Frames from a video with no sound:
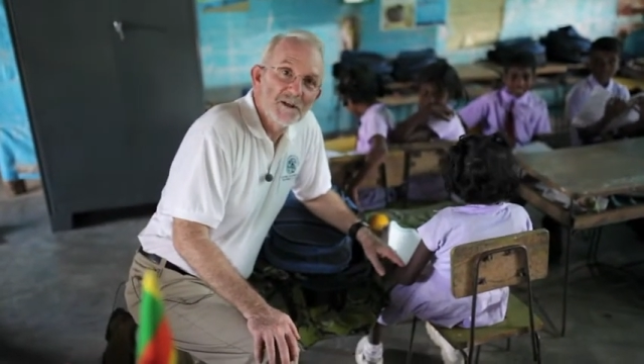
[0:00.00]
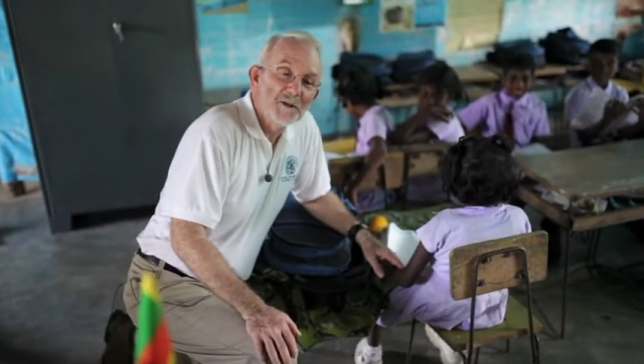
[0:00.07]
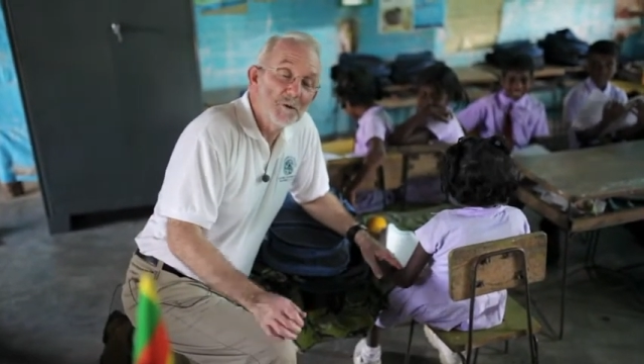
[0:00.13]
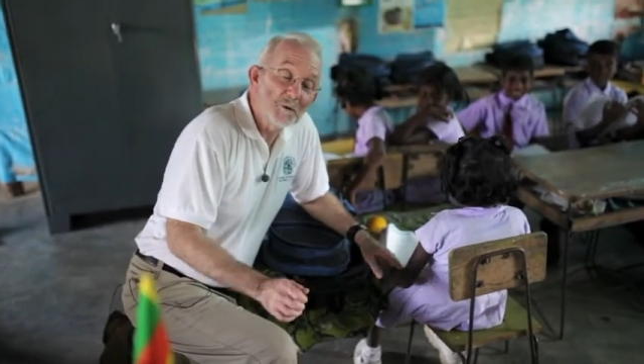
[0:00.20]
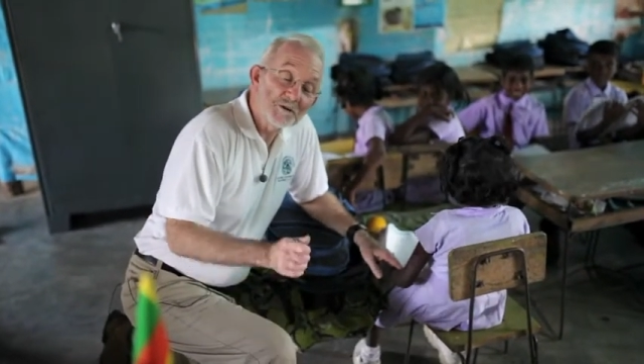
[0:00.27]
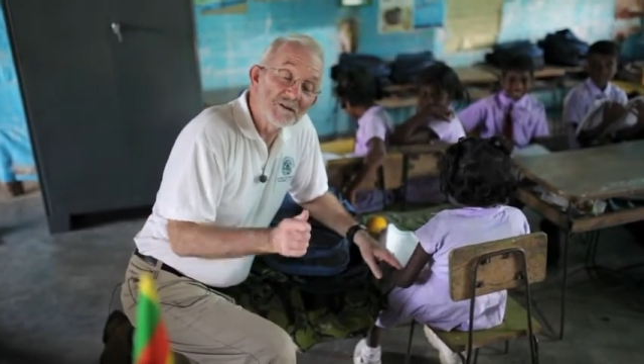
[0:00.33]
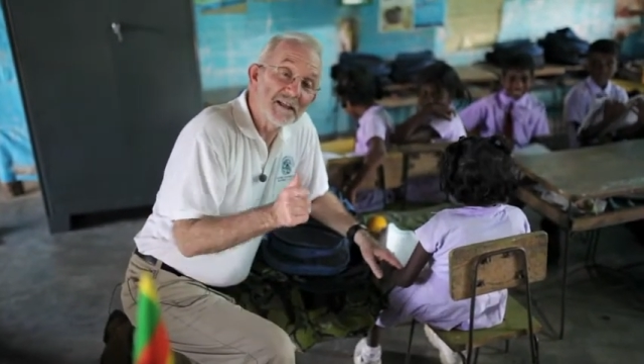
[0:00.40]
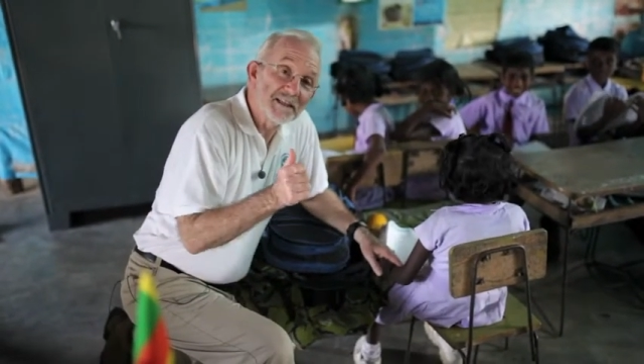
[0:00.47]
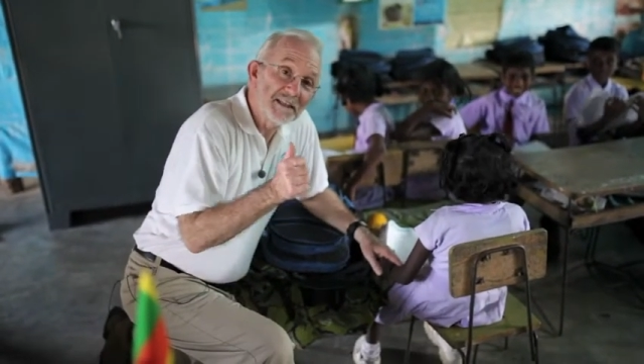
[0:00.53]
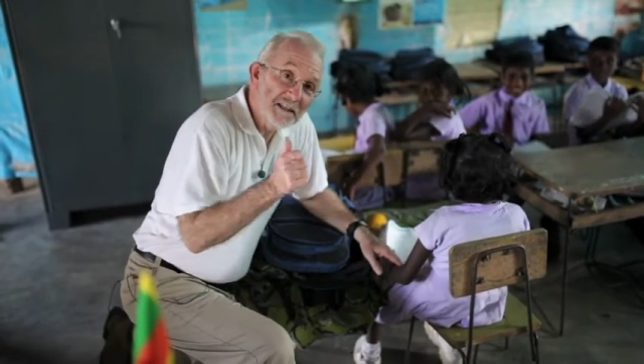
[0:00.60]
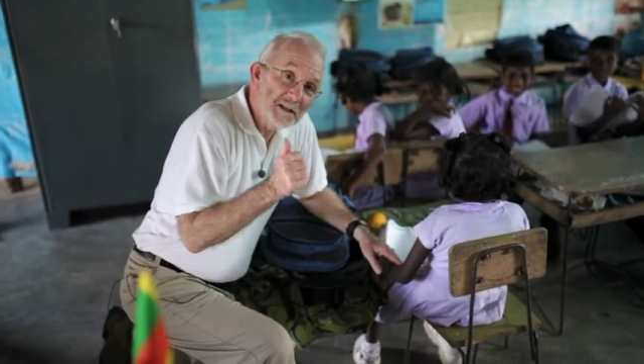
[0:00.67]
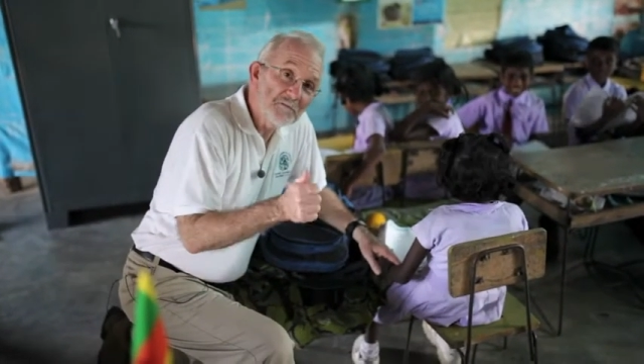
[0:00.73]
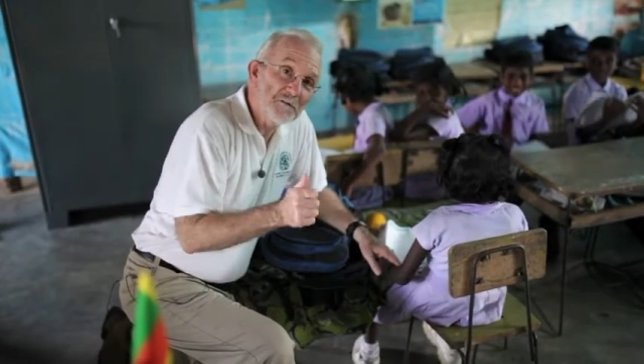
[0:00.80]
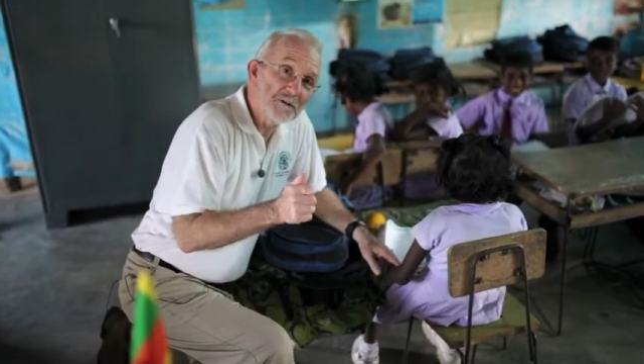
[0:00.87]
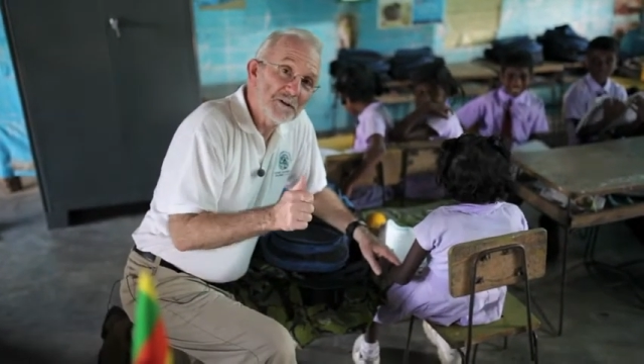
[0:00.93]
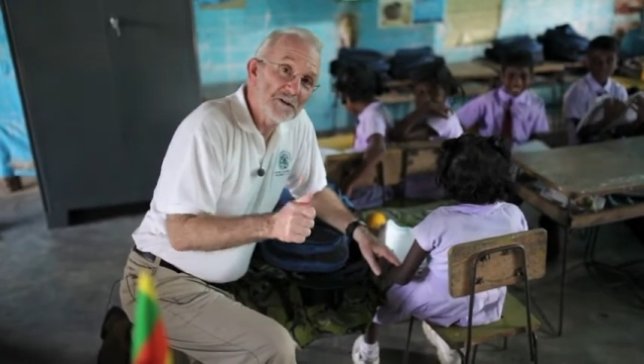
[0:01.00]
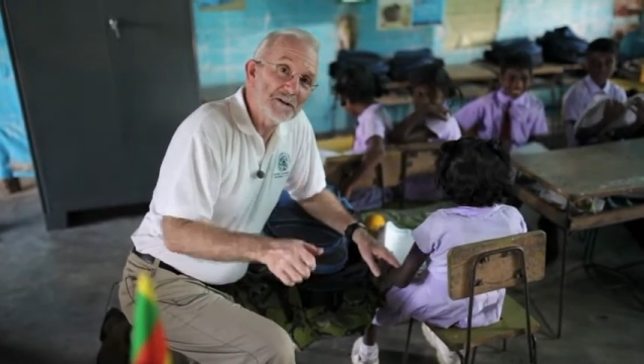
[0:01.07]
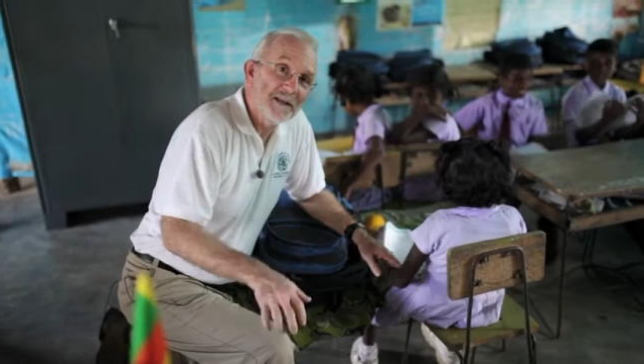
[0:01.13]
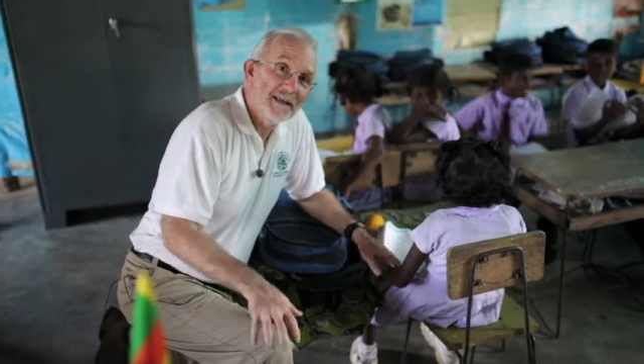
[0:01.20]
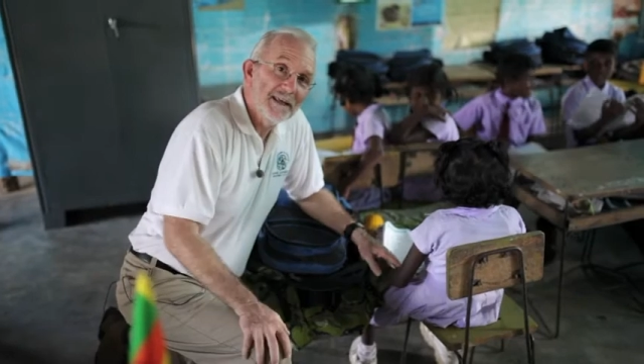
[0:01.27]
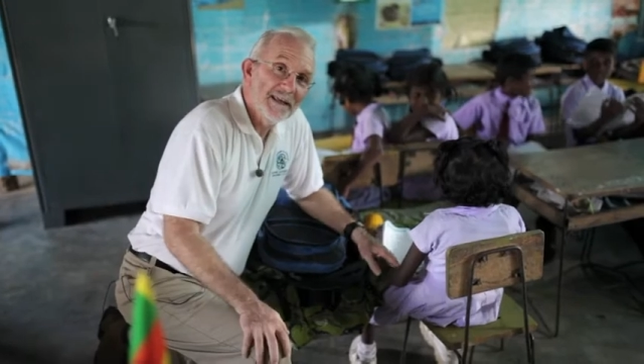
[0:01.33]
your significant